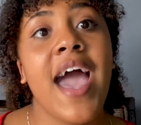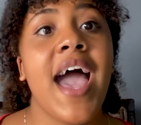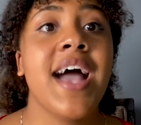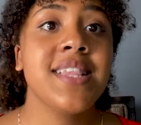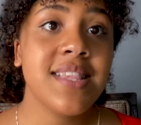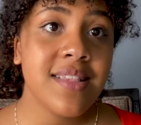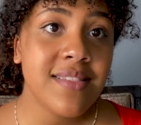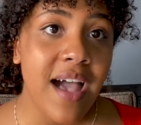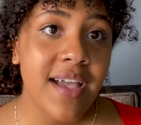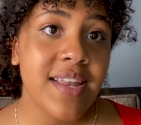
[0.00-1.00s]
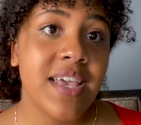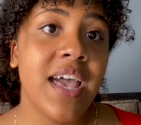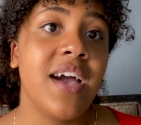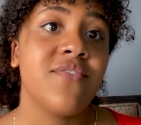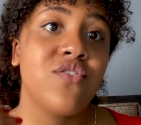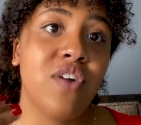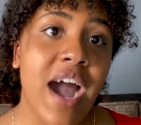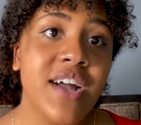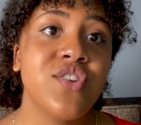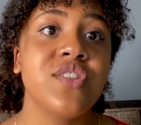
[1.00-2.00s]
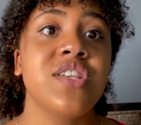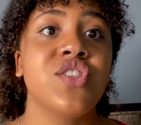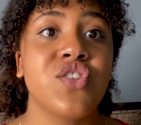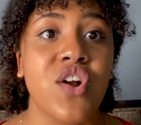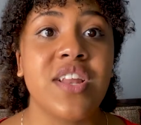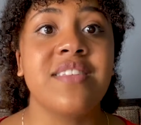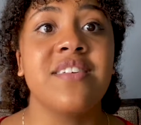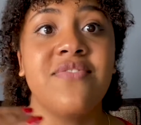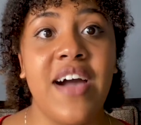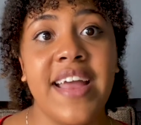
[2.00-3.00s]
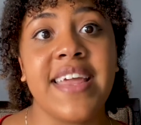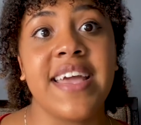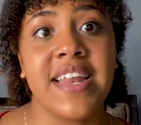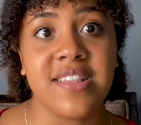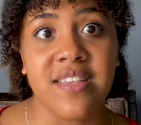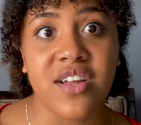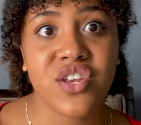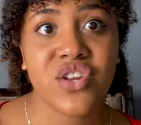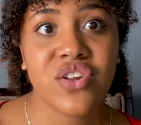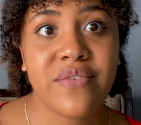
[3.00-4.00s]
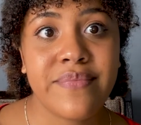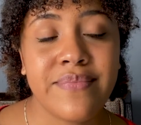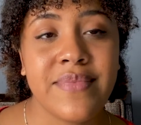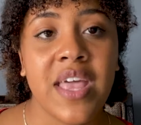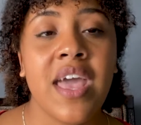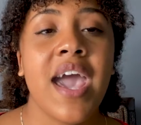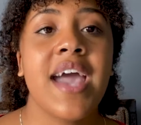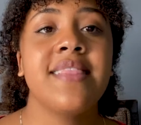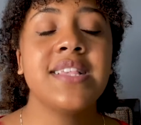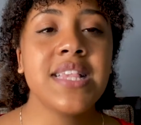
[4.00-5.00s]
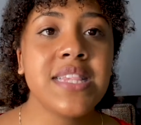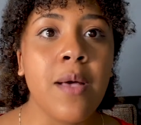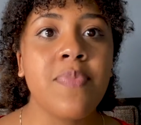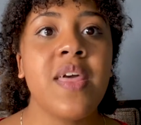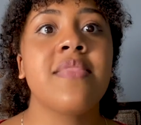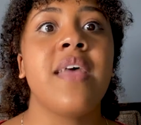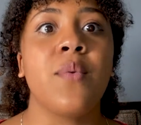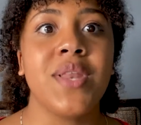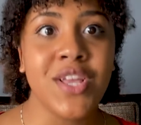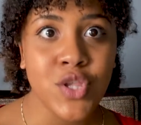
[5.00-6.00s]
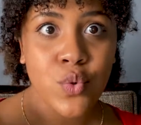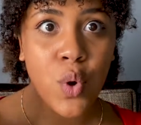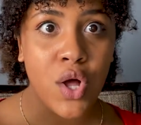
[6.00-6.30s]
as a society, have gradually started defining it as such. And this is something that we need to